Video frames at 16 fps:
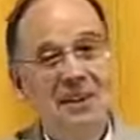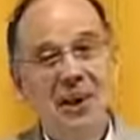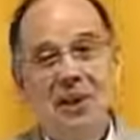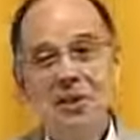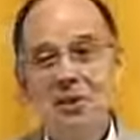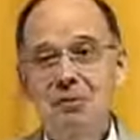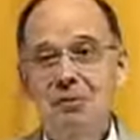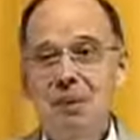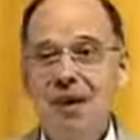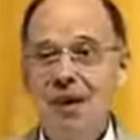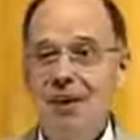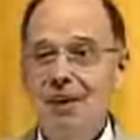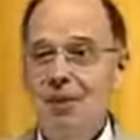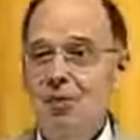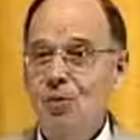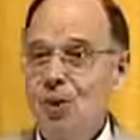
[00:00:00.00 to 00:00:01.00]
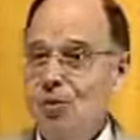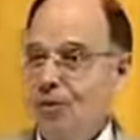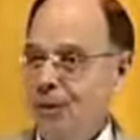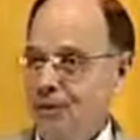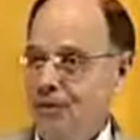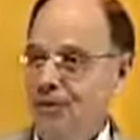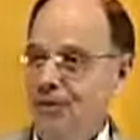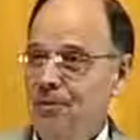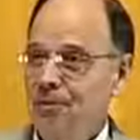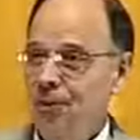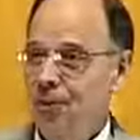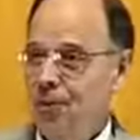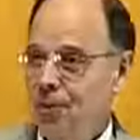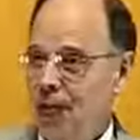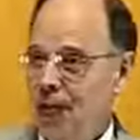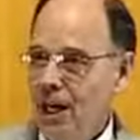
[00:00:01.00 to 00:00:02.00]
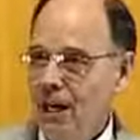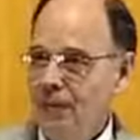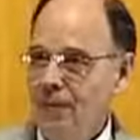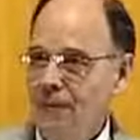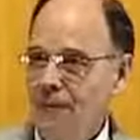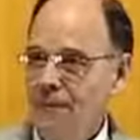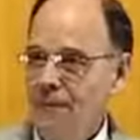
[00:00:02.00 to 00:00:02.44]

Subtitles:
takes a man and a woman to do that.